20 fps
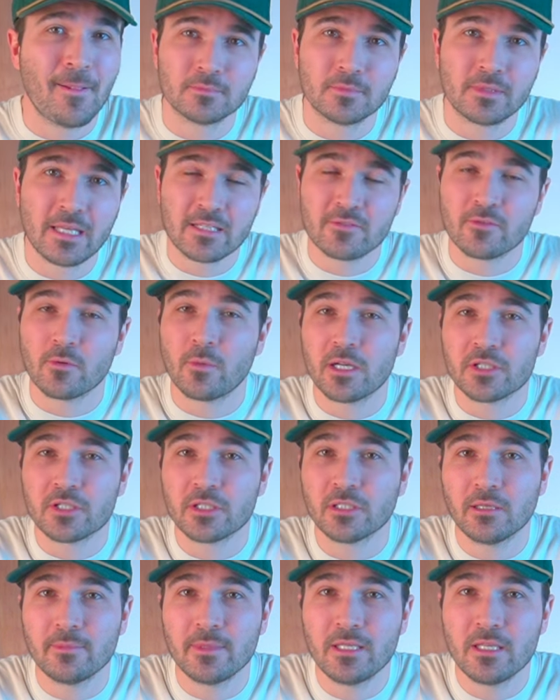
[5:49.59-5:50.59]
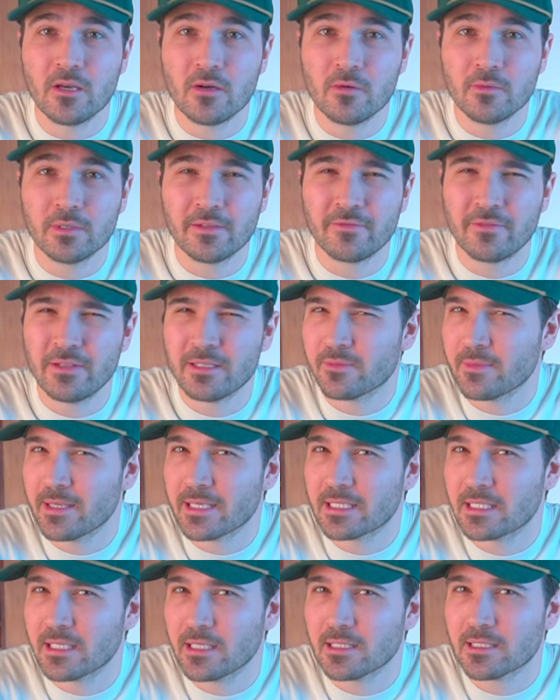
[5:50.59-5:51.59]
Thanks for watching. Let me know if this
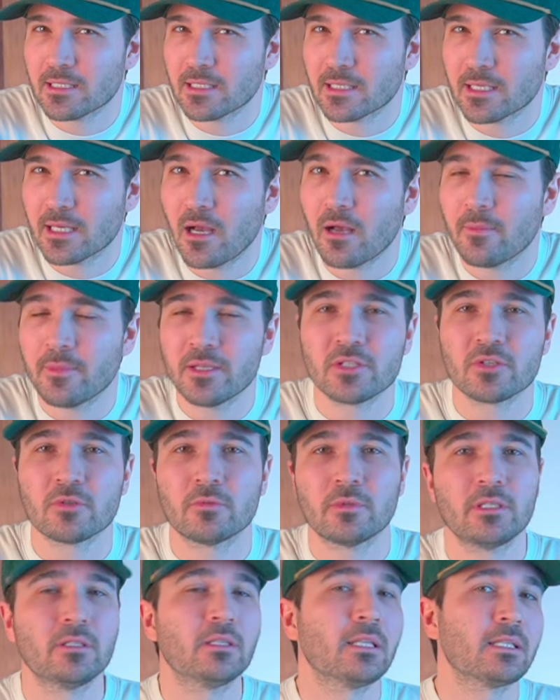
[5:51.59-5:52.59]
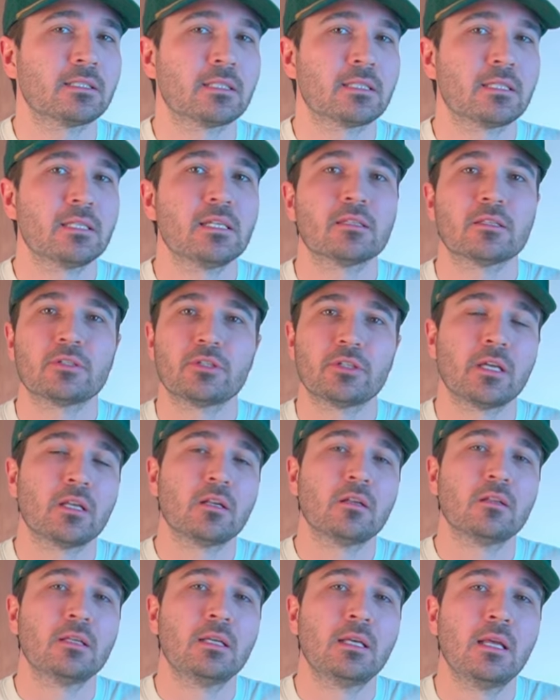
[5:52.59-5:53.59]
makes sense in the comments or what you'd like to see on the
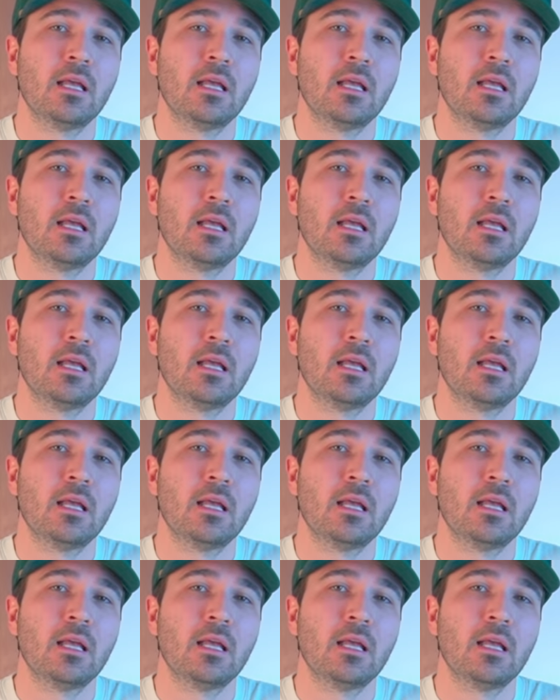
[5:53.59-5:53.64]
channel.